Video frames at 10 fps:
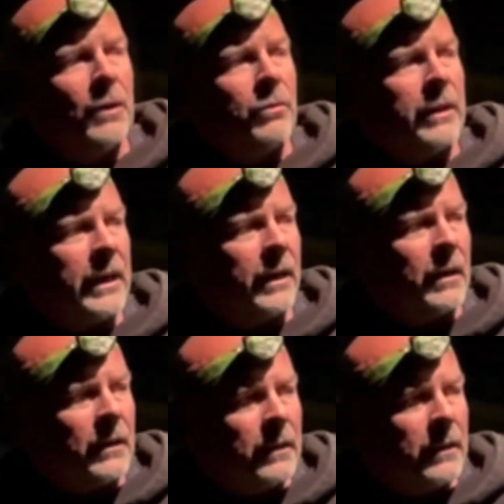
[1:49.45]
with
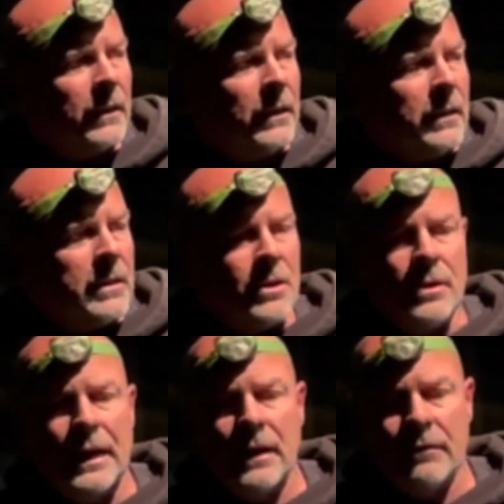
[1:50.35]
air, that you
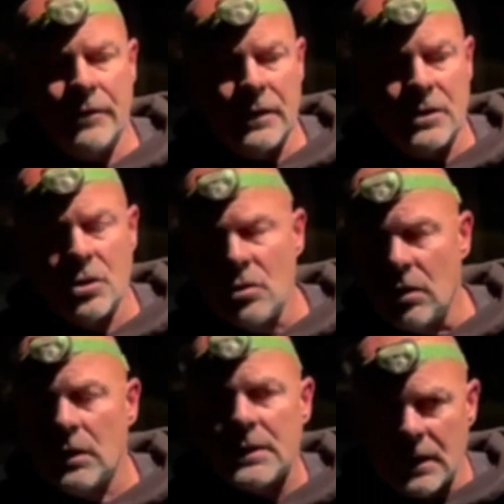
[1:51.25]
have the tools.